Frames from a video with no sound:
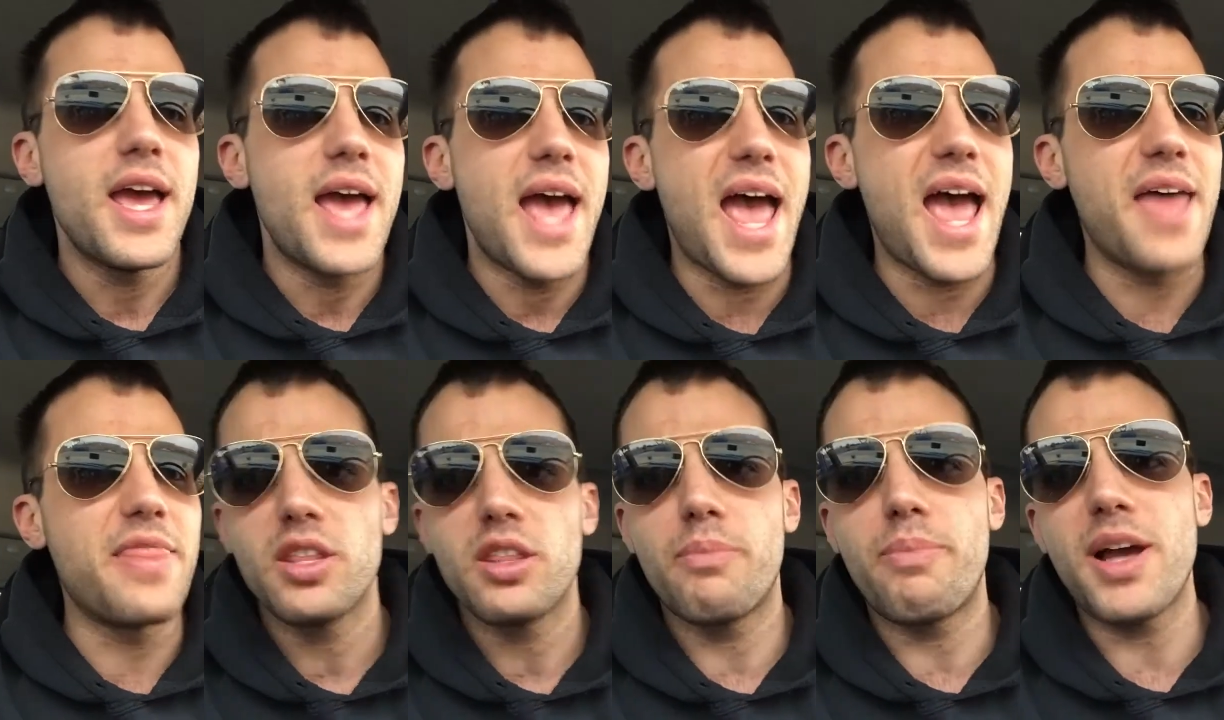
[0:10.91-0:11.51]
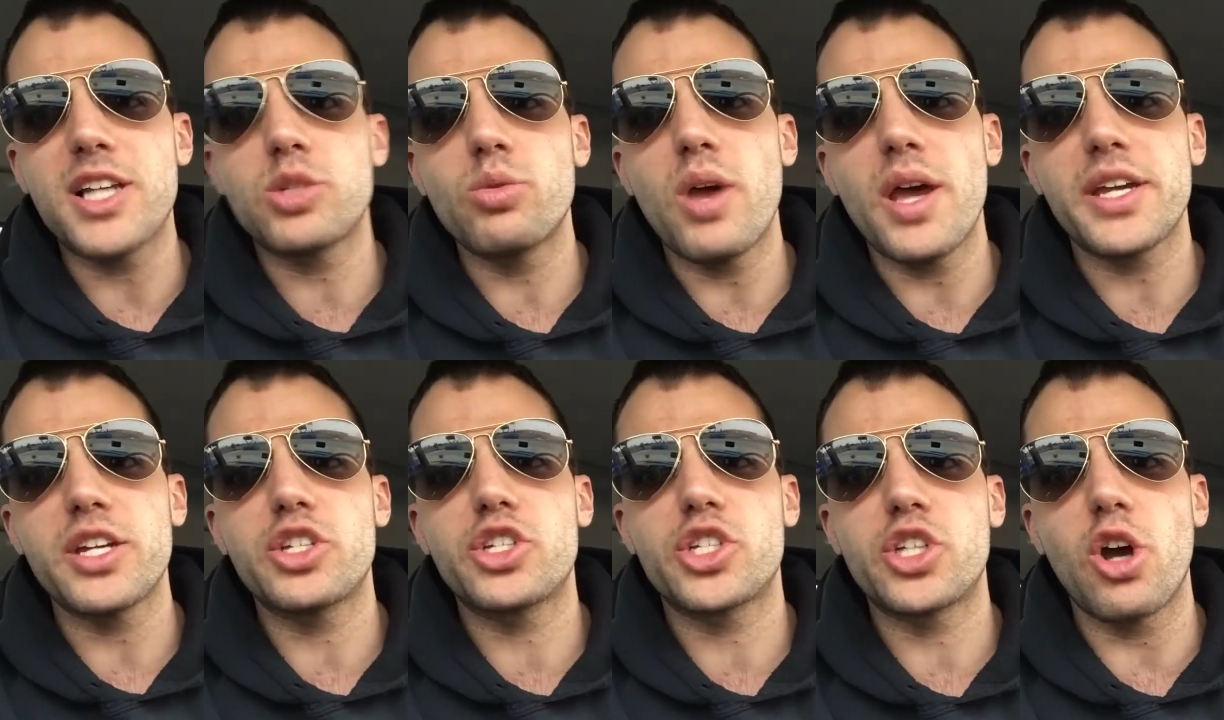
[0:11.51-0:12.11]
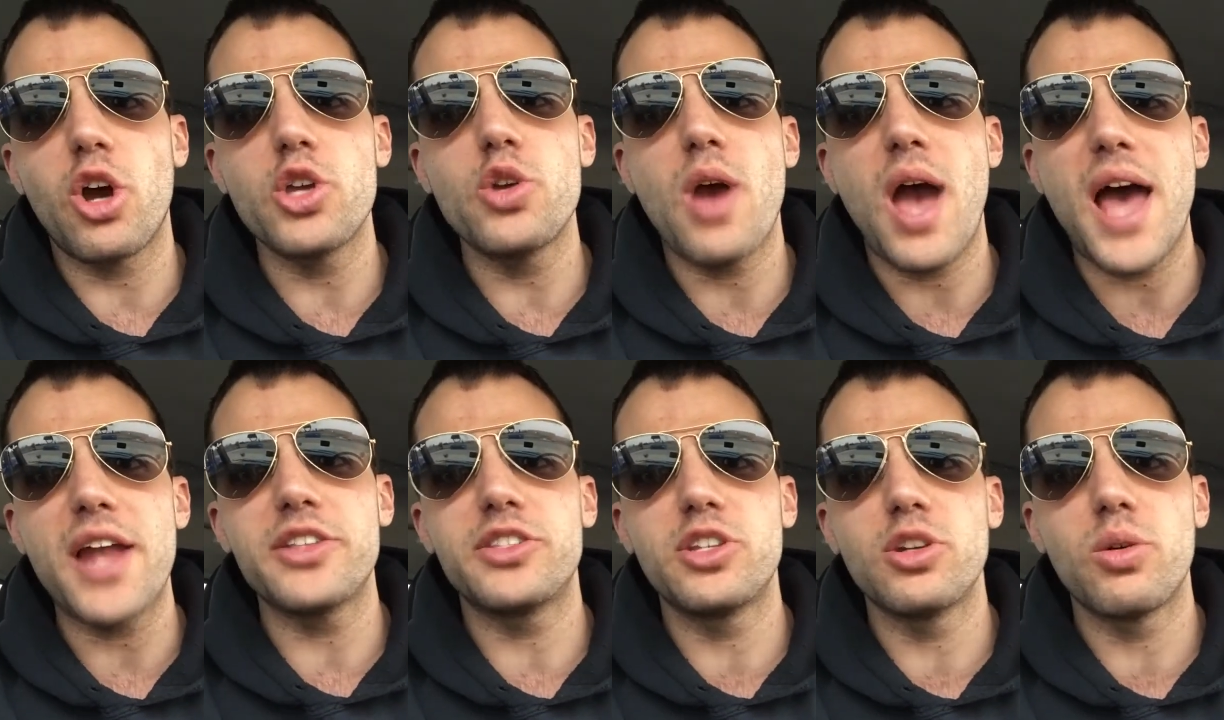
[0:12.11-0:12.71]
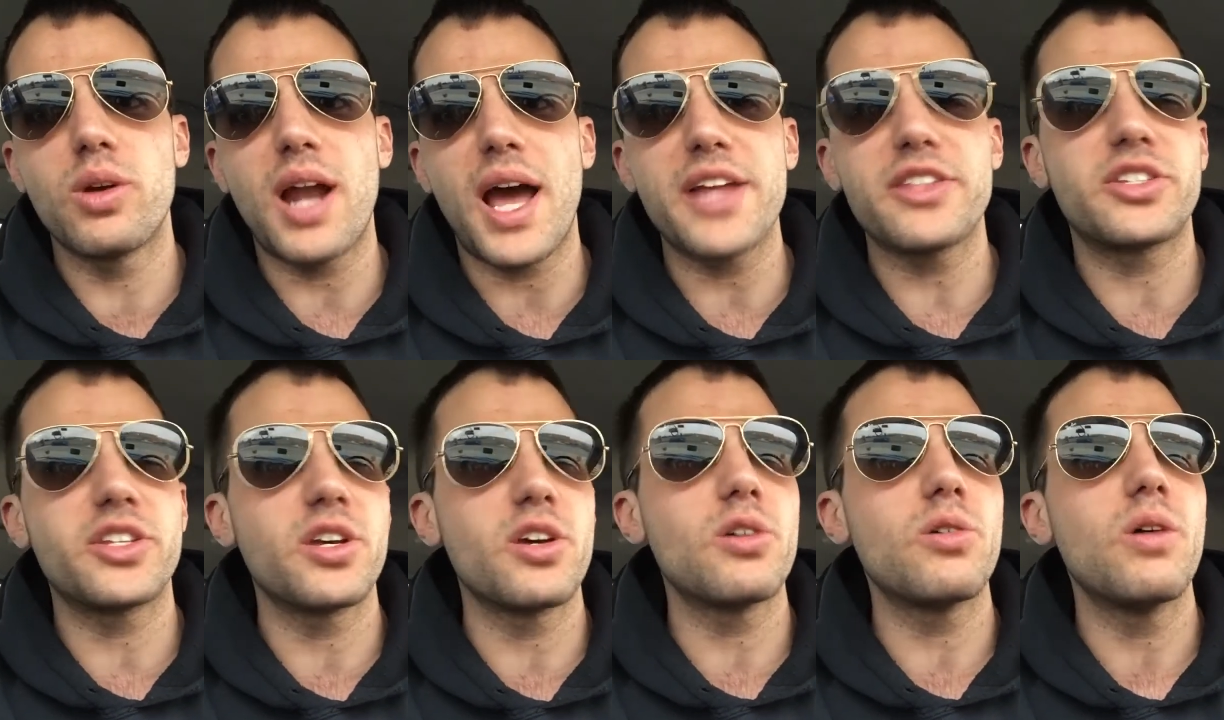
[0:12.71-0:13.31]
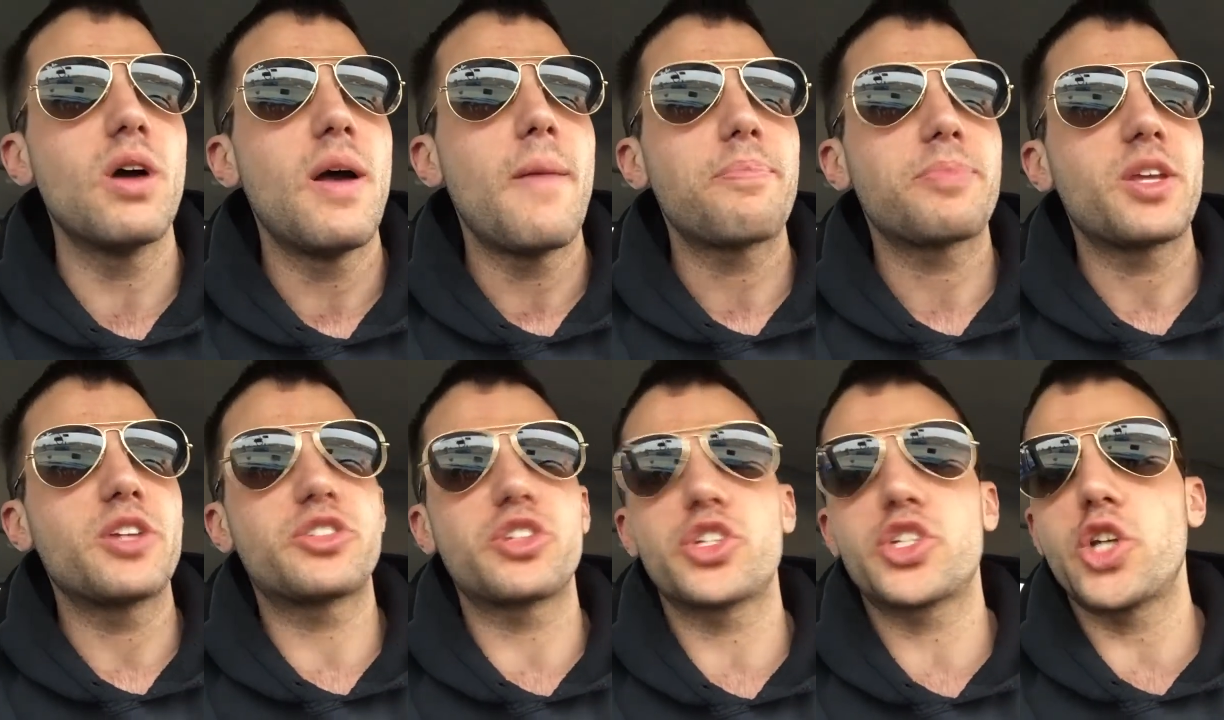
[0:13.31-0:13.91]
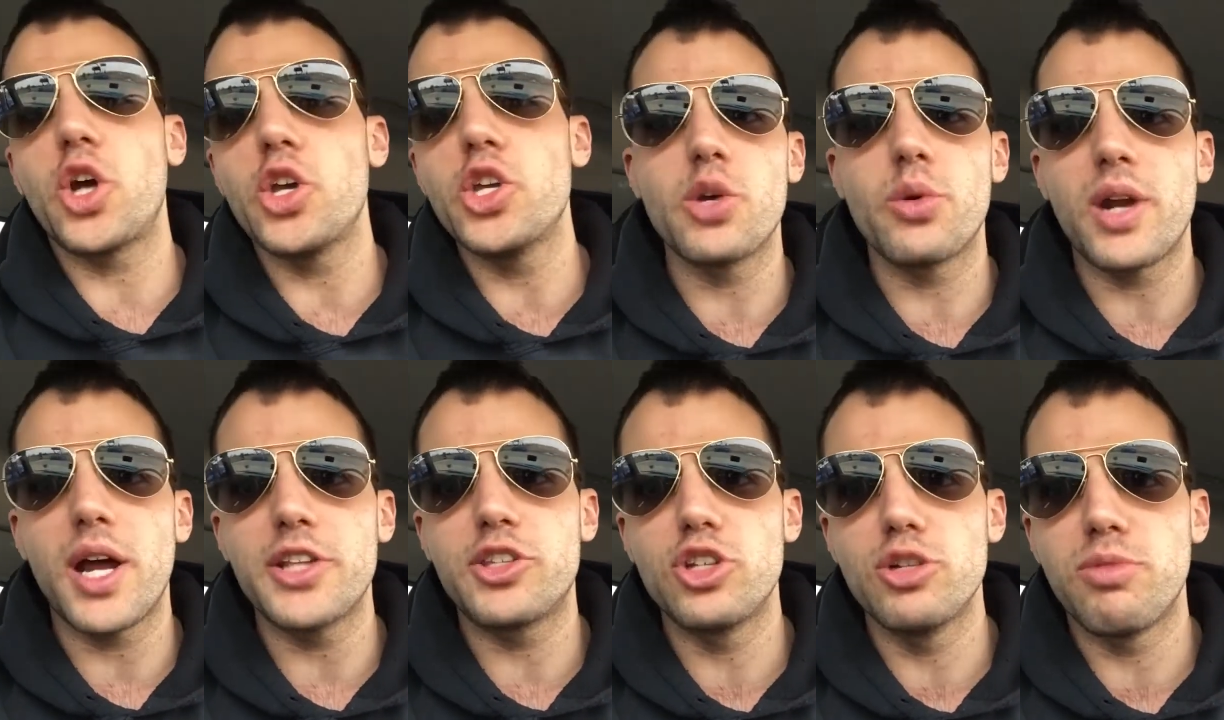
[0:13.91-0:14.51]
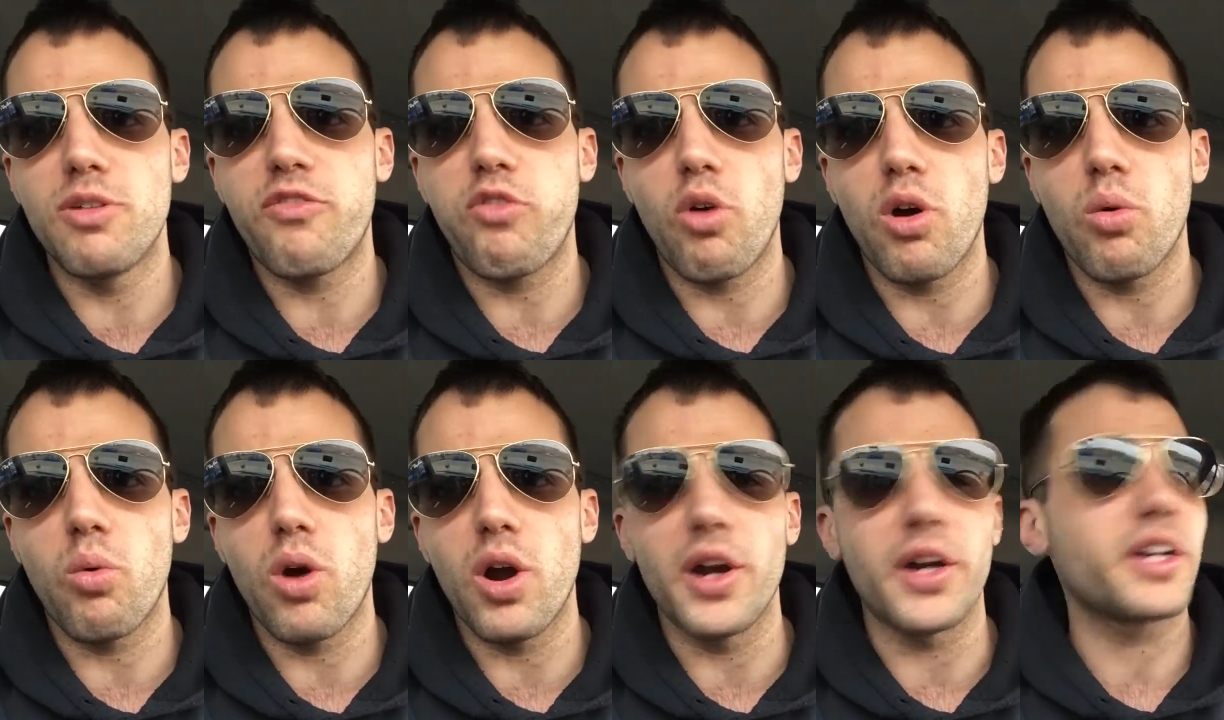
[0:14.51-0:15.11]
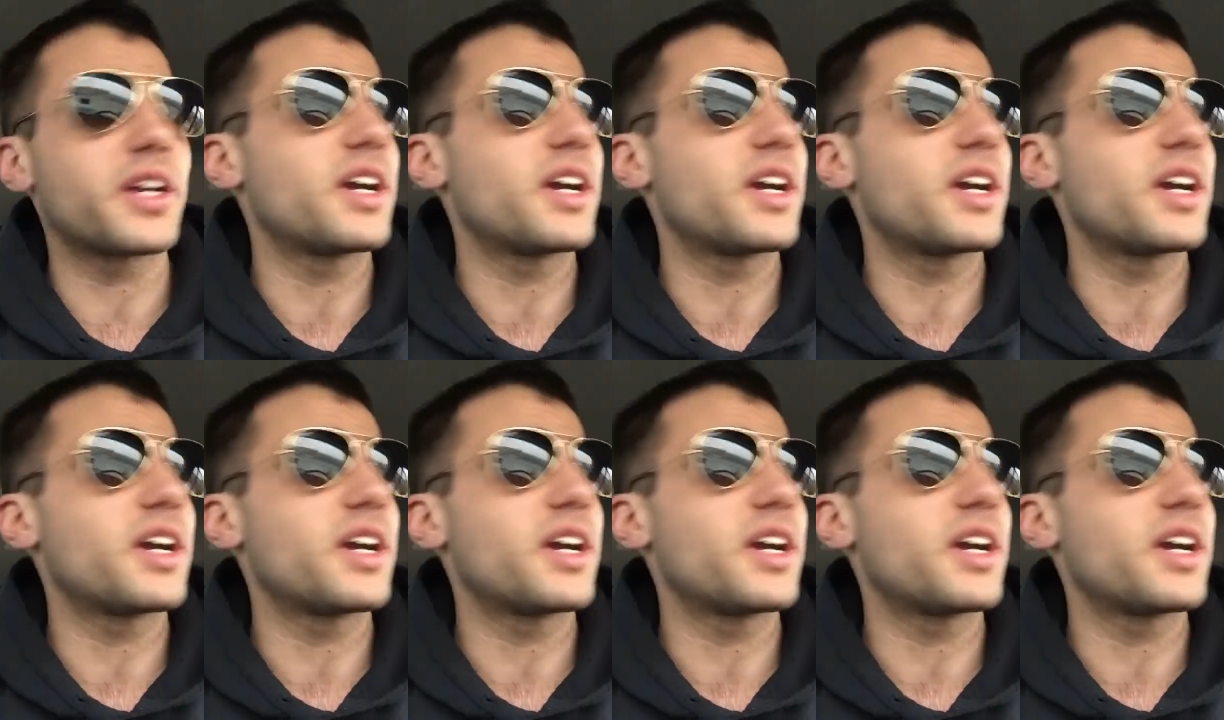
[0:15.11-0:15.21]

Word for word: And the best way I could show you how to do what I do is to show you what I do before work.